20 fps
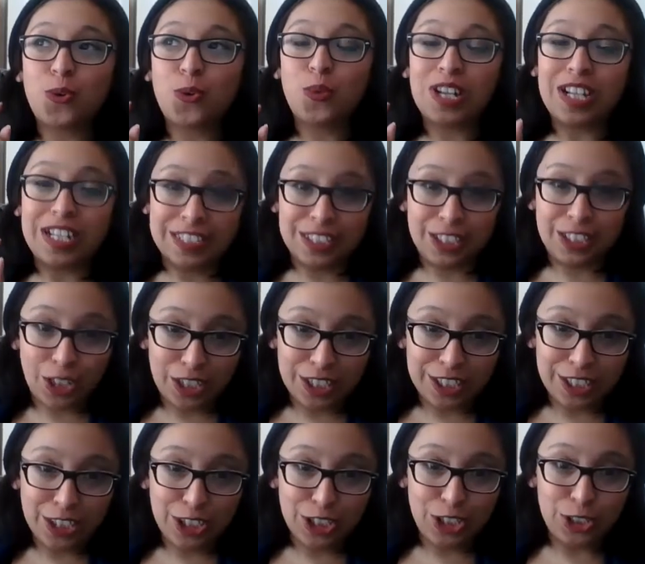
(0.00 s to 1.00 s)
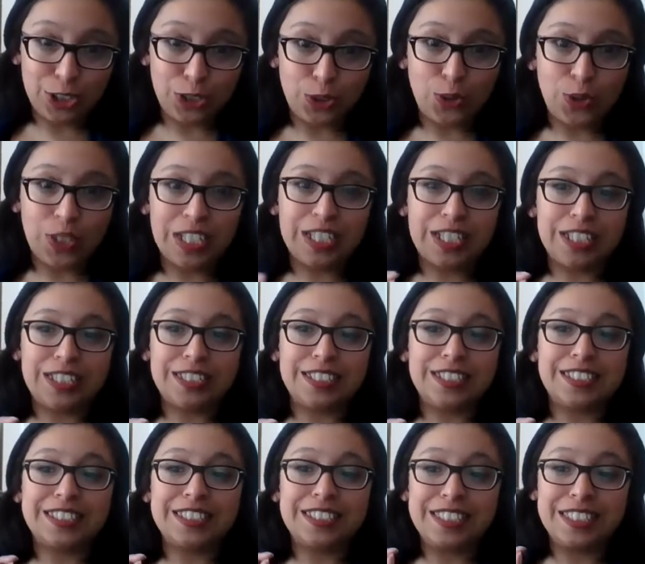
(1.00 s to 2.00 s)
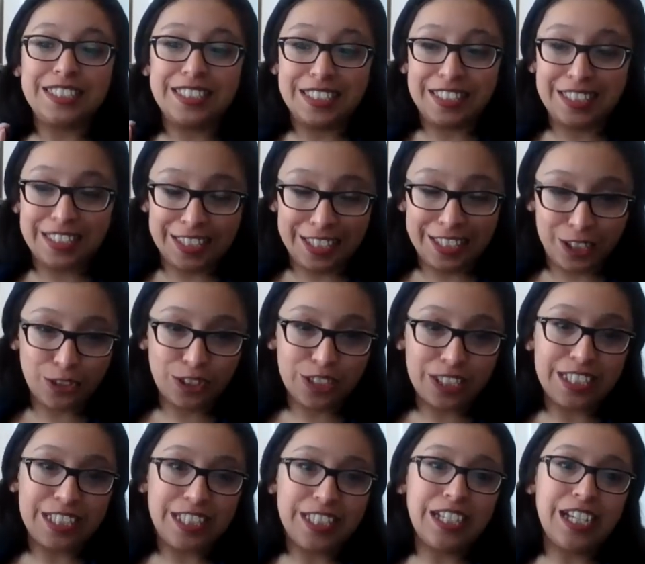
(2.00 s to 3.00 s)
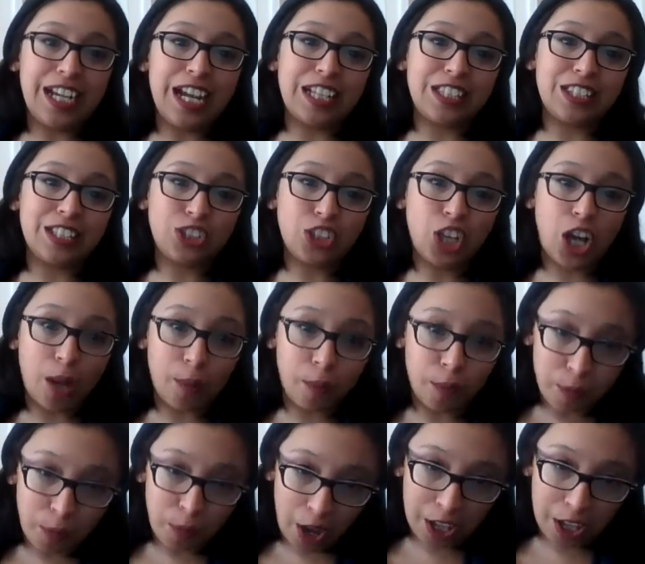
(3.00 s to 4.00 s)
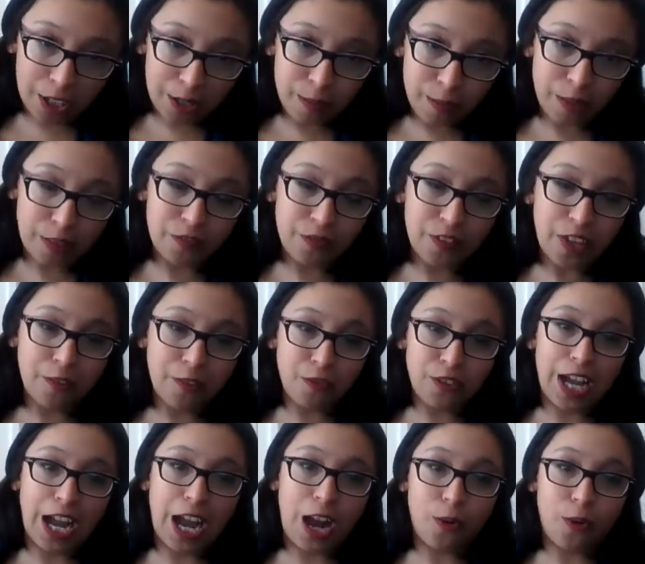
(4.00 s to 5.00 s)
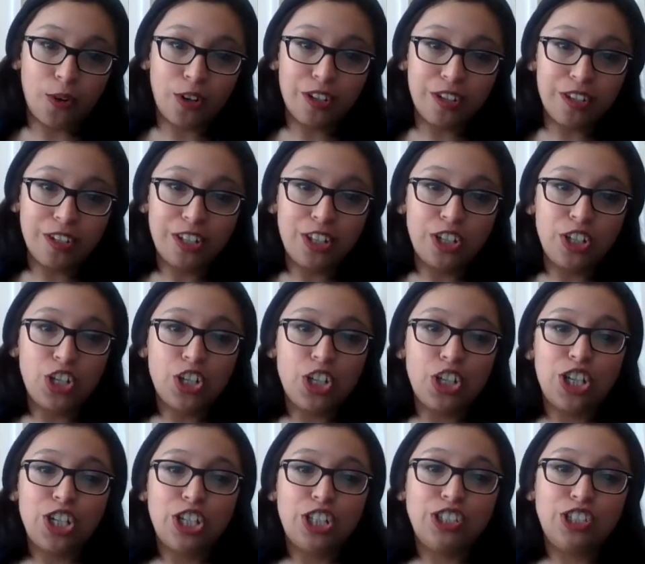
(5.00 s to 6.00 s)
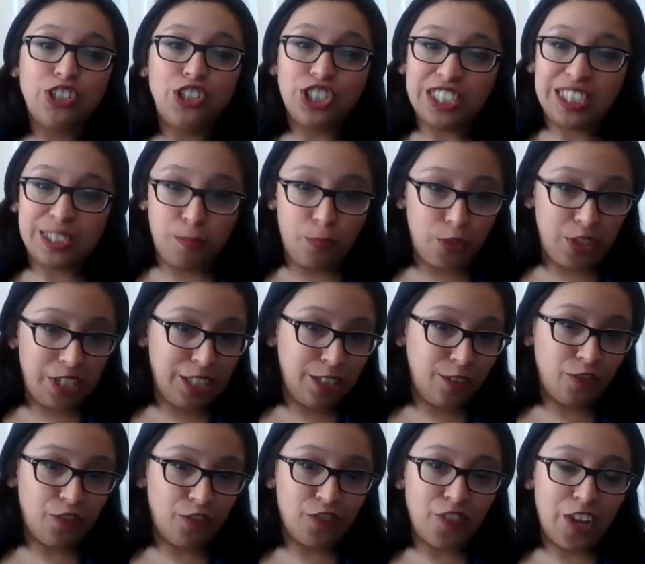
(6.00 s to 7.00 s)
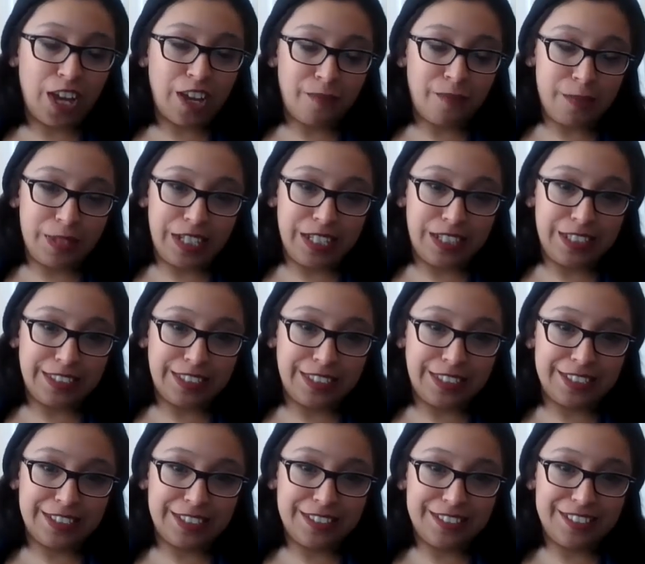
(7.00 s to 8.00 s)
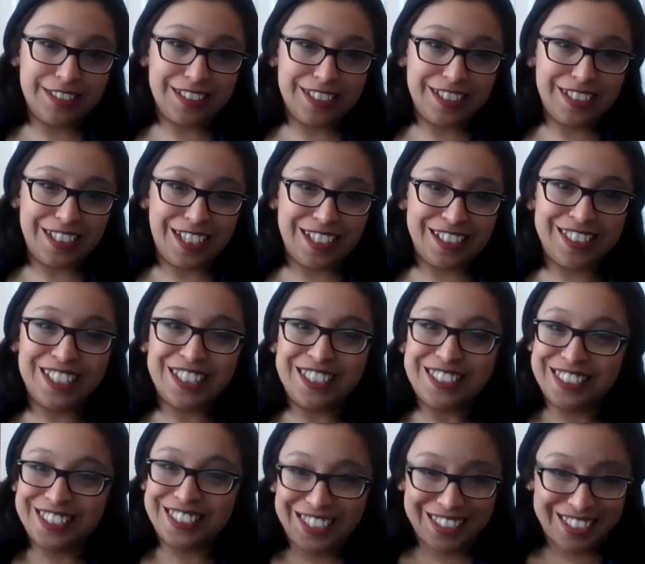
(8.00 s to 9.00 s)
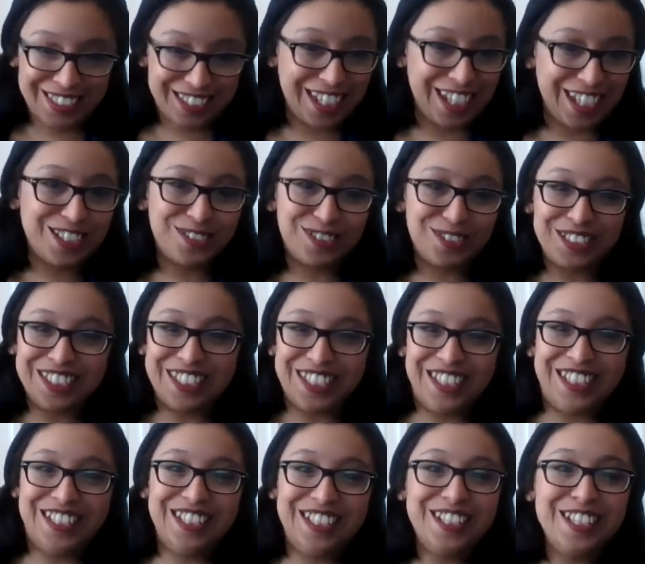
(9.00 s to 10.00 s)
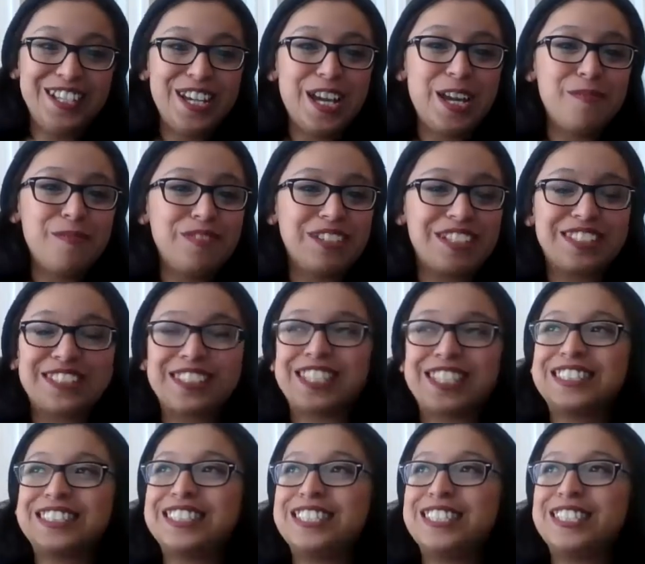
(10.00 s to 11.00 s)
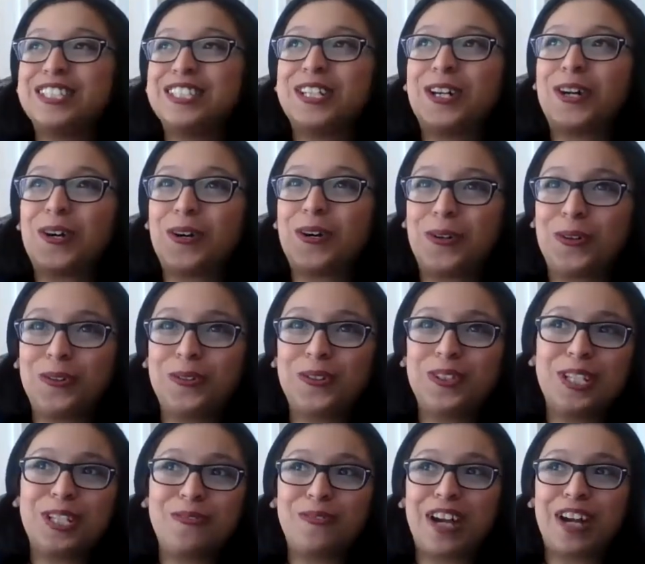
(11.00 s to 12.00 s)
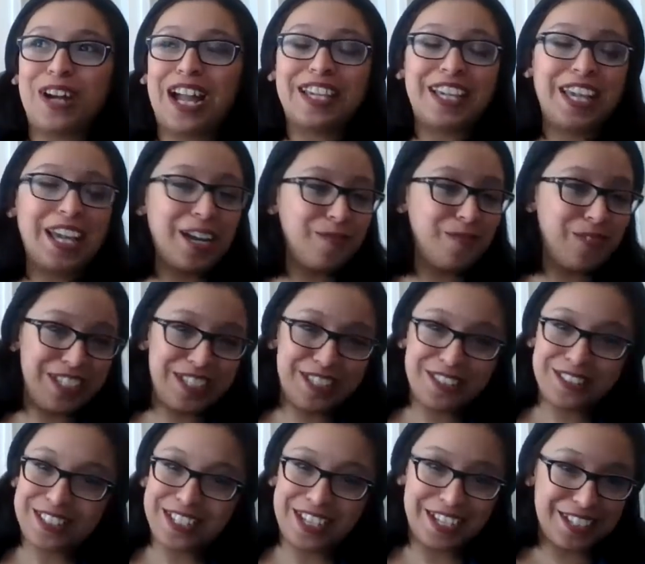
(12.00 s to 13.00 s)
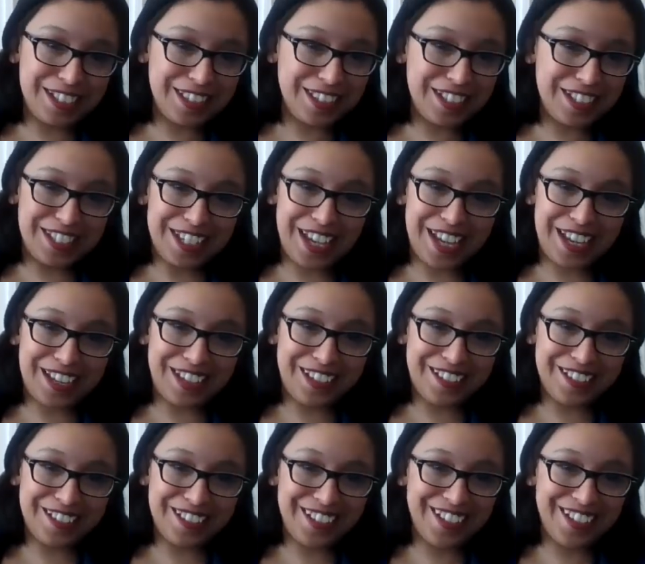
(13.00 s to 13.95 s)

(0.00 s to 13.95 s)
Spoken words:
what I started to do is literally at the top or bottom of every hour, just breathe for 5 minutes. And it's like schedule it in because that's the only, I can't wait till the end of the day.